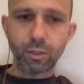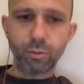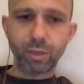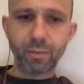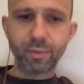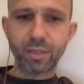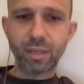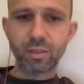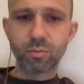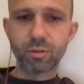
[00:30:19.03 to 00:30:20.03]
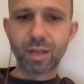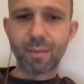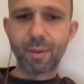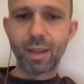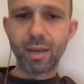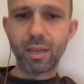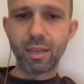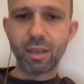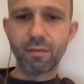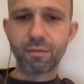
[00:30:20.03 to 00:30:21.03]
Do you think Matias will stop
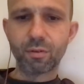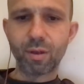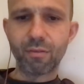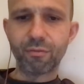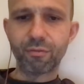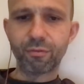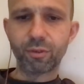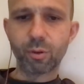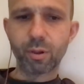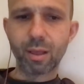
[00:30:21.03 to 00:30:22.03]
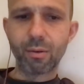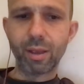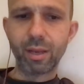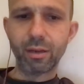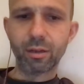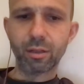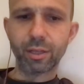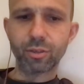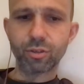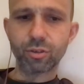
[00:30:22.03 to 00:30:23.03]
Haney if the ref don't allow Haney to
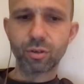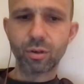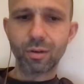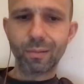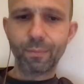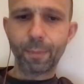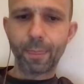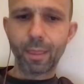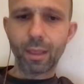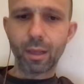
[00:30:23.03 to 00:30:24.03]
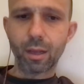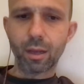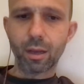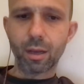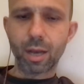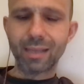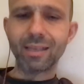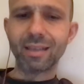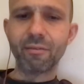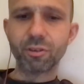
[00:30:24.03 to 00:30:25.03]
clinch? I
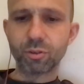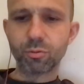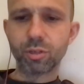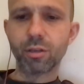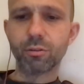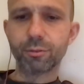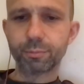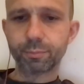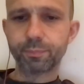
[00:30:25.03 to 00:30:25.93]
think Devin's too skilled.